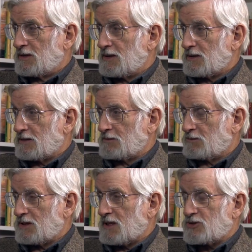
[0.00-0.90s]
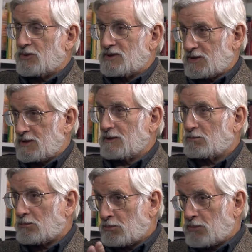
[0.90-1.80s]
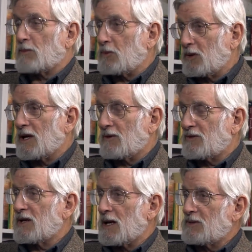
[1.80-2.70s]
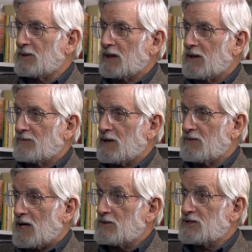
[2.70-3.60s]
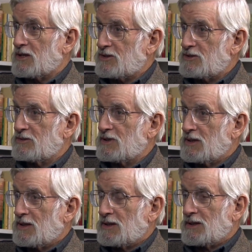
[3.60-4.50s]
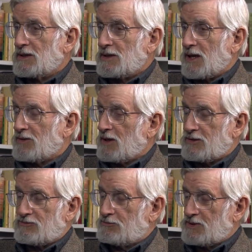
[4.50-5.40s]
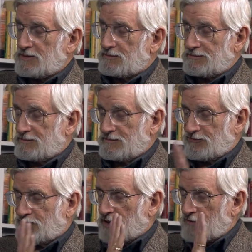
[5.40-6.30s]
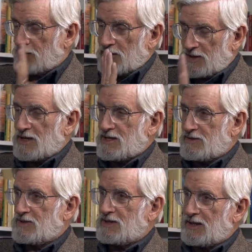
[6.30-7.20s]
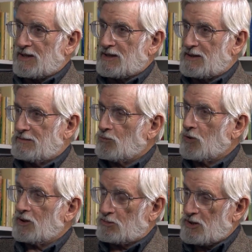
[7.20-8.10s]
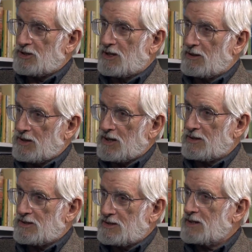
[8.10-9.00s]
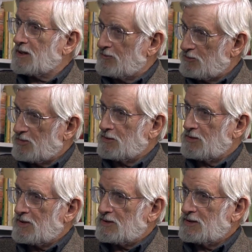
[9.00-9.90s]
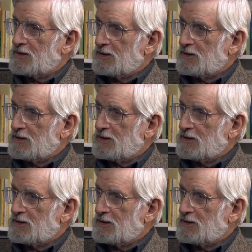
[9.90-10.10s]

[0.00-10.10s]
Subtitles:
But that's what's going to probably have to happen. They're going to have an outside suit. I thought you've been very, very incisive today, and I really appreciate your analysis. Thank you for being with us.